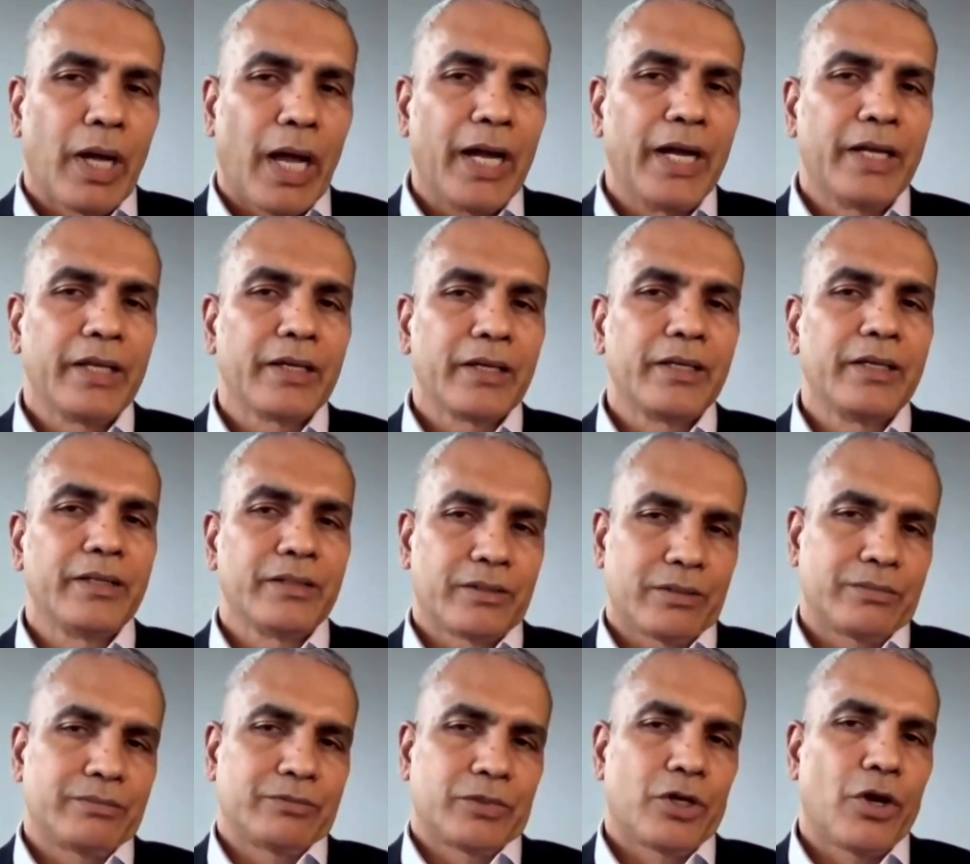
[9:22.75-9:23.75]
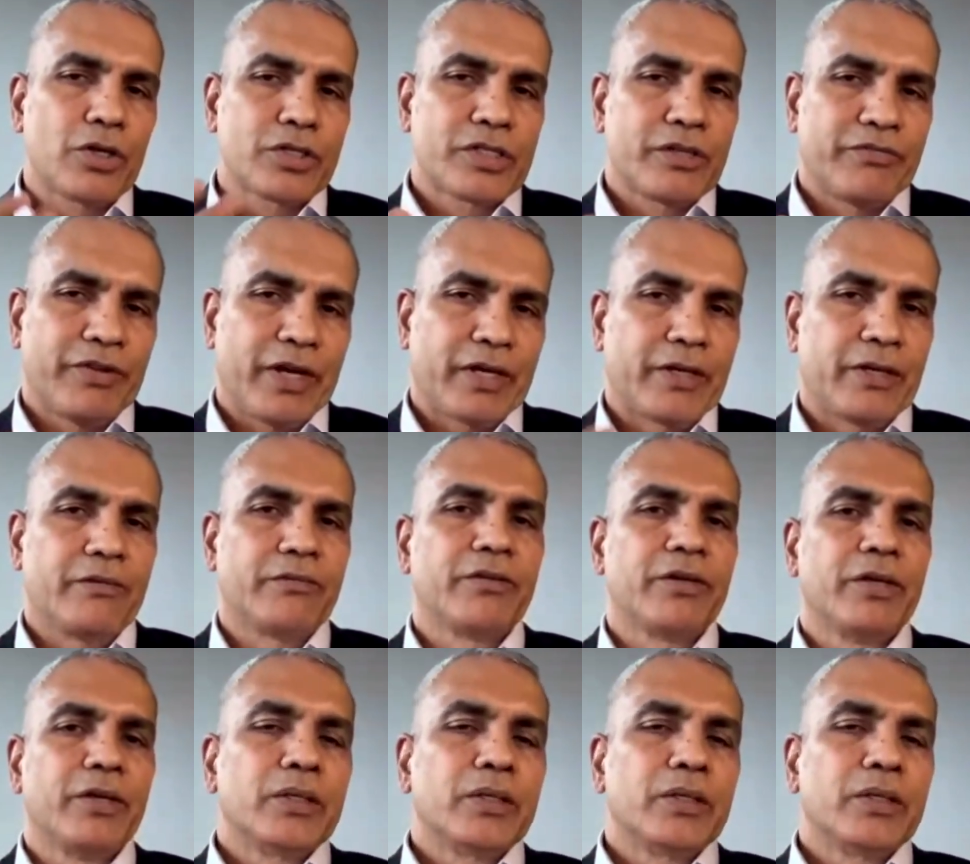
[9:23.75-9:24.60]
ideally cost-effective.